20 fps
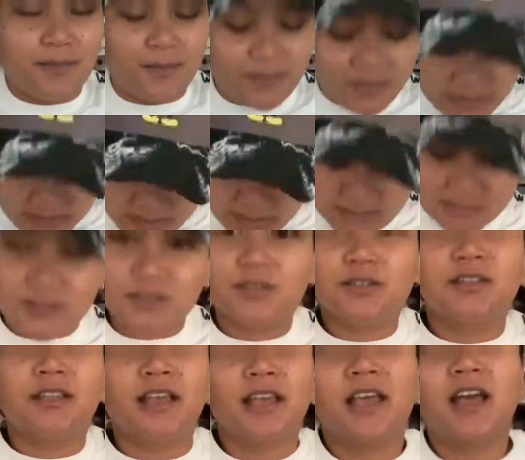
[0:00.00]
But I
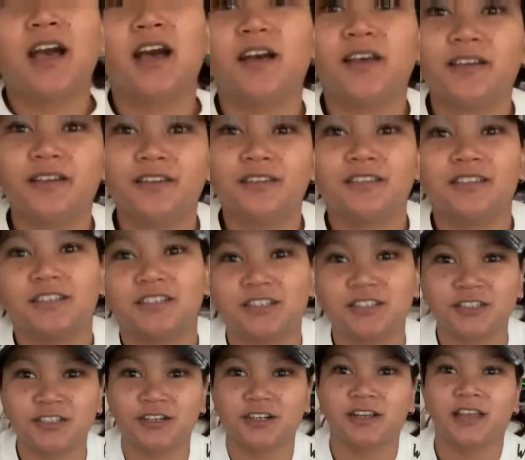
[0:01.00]
do like how this
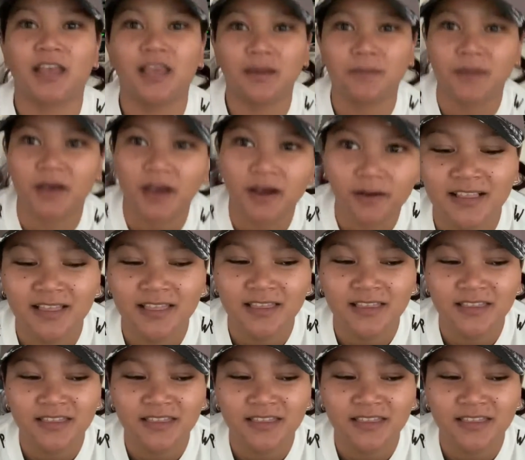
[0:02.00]
shirt came out.